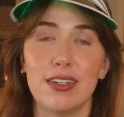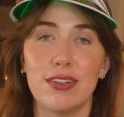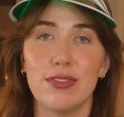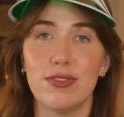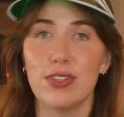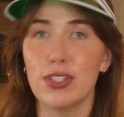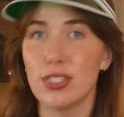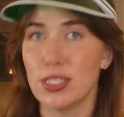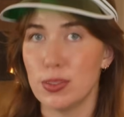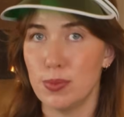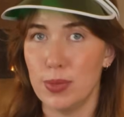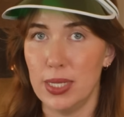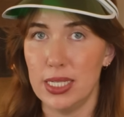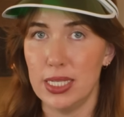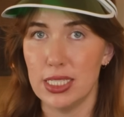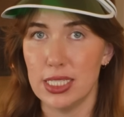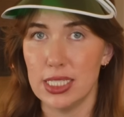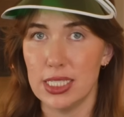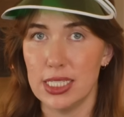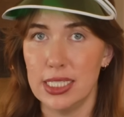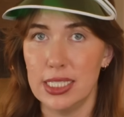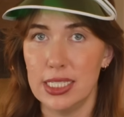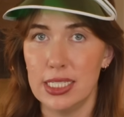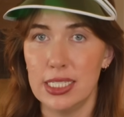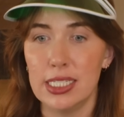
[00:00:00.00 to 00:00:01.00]
feels
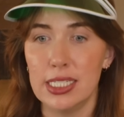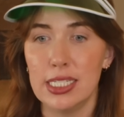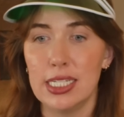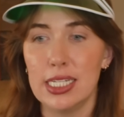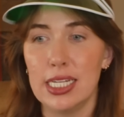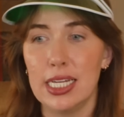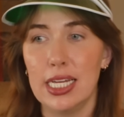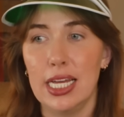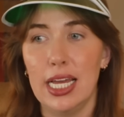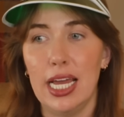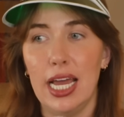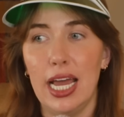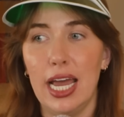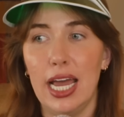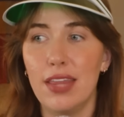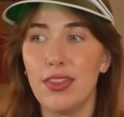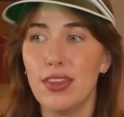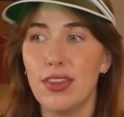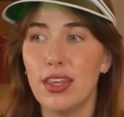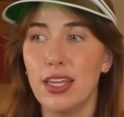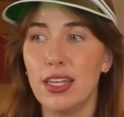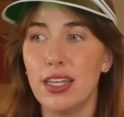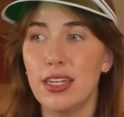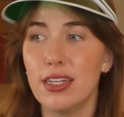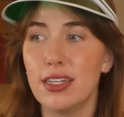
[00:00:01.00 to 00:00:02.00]
amazing. And
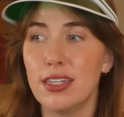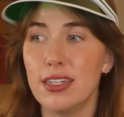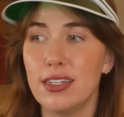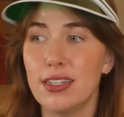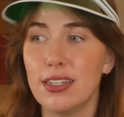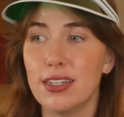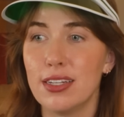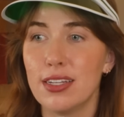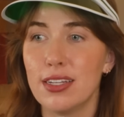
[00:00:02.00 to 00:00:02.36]
then